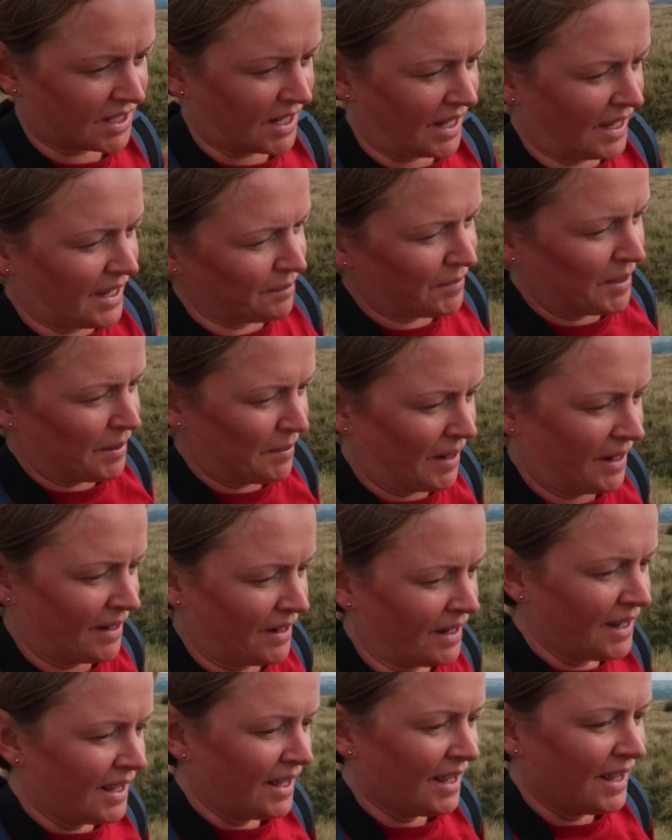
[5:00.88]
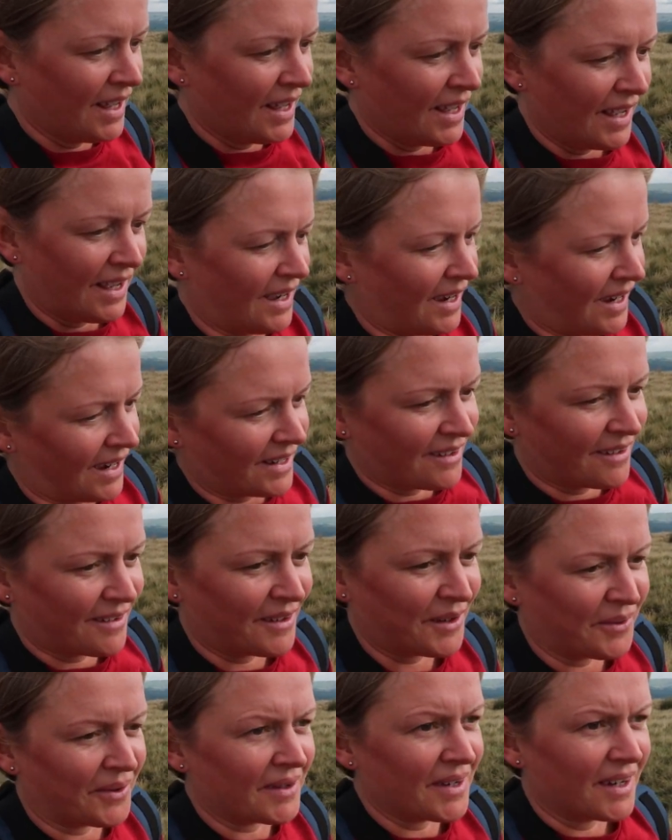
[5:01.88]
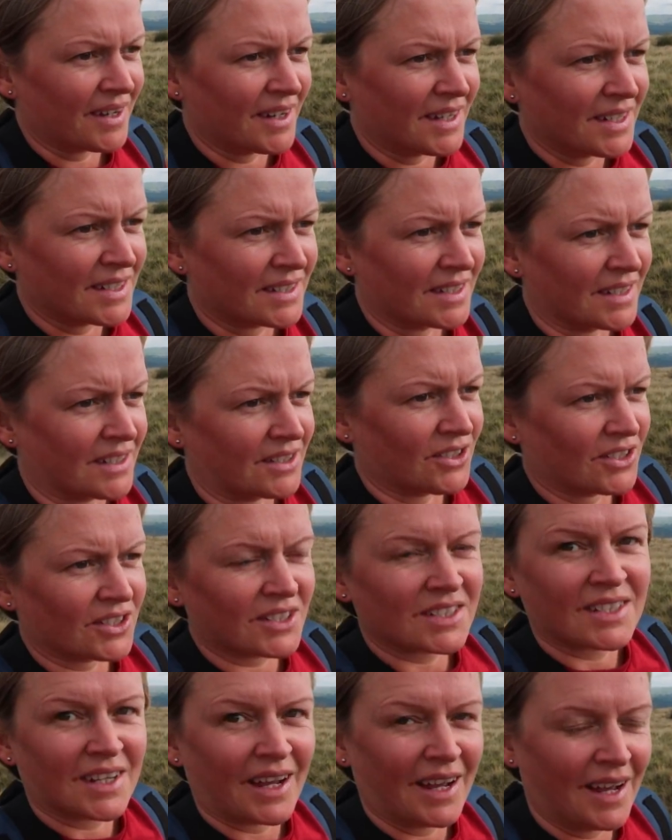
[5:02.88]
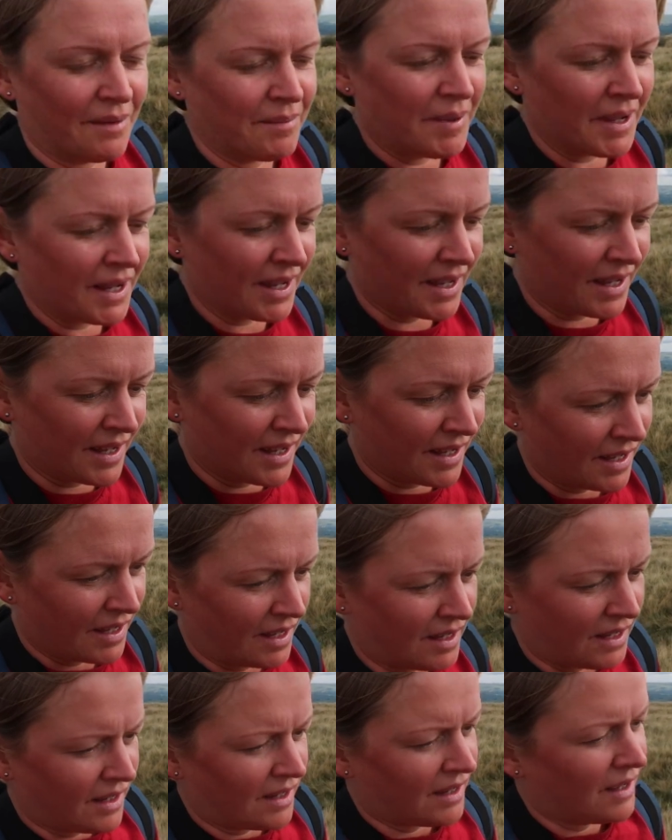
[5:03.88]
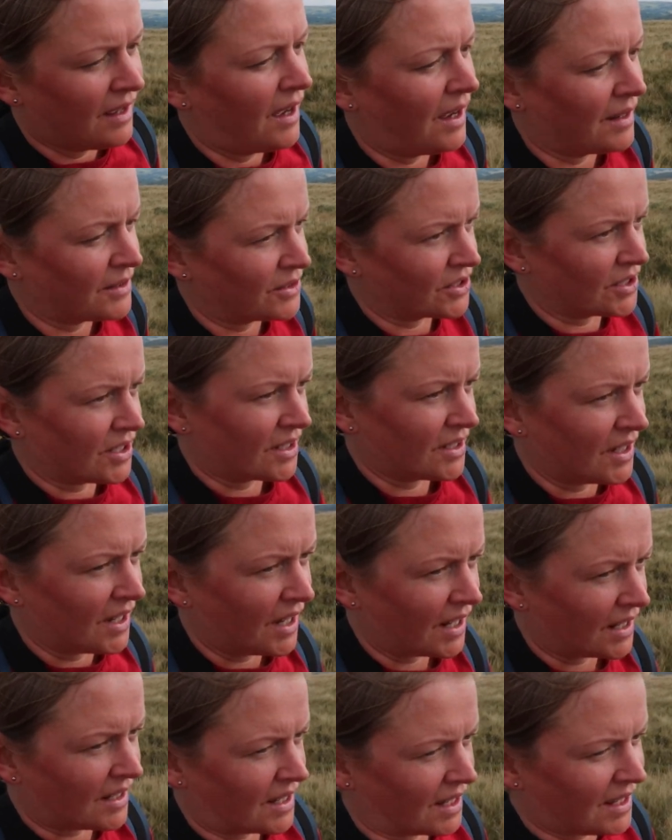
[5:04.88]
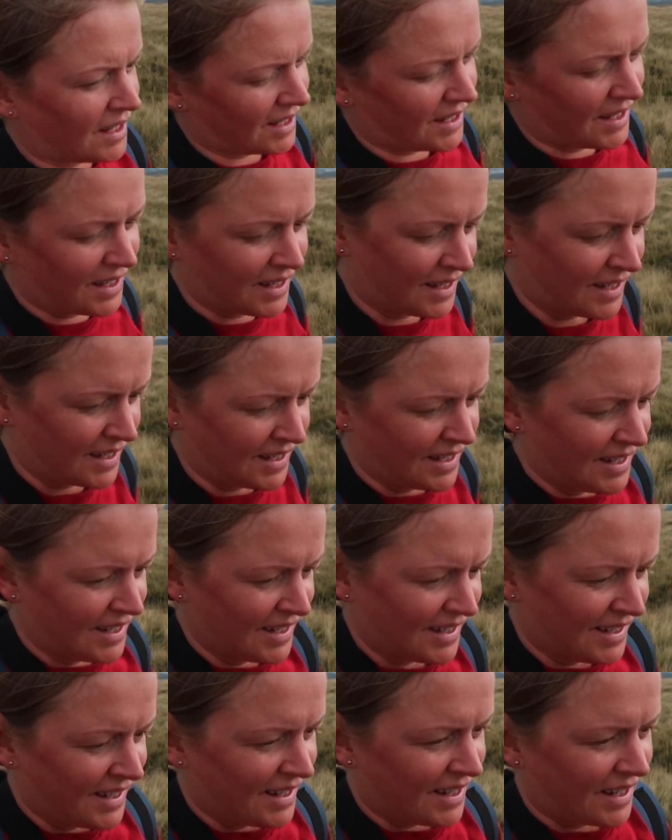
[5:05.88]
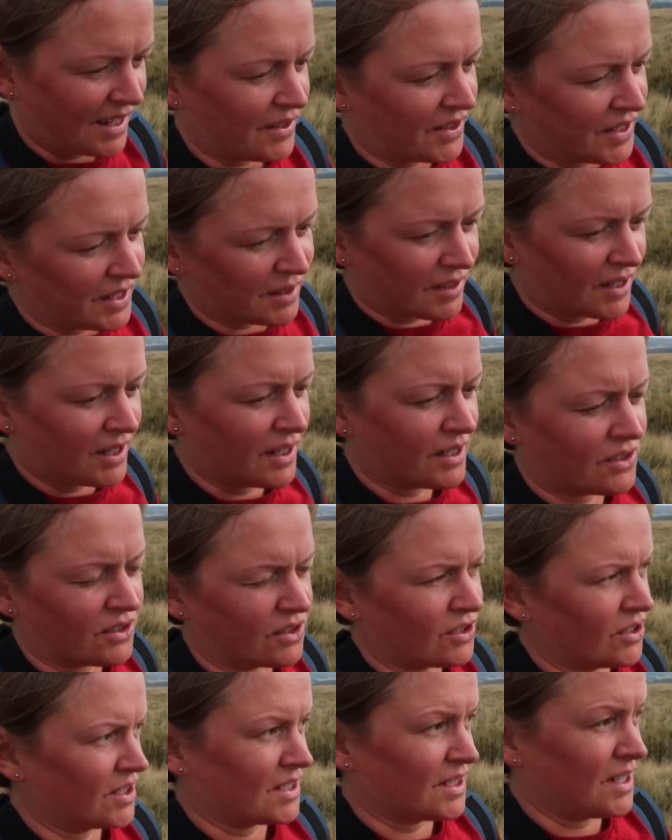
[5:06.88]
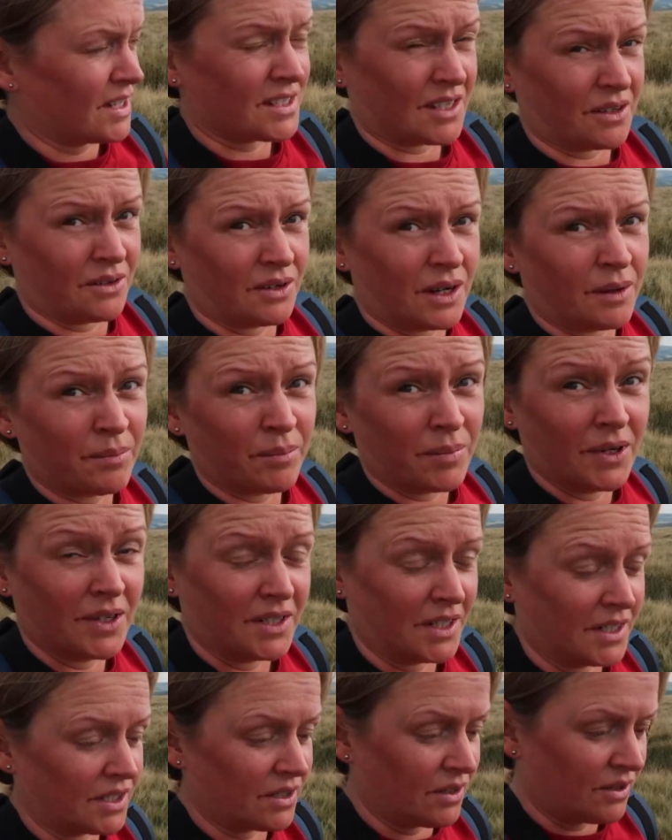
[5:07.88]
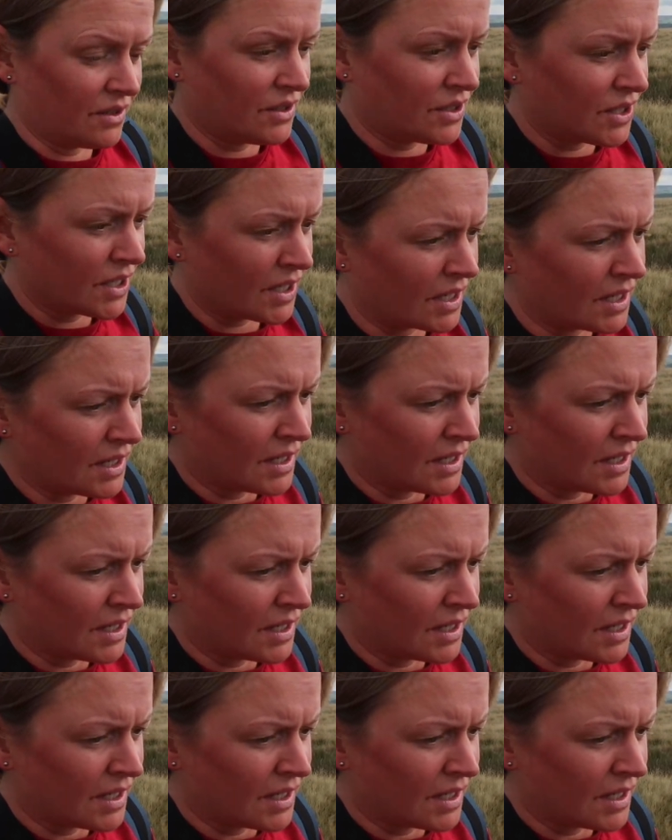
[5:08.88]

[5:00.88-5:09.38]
scare me, man. I don't know what it is, they just scare me. I'm just gonna like, I think just because they're so bloody huge.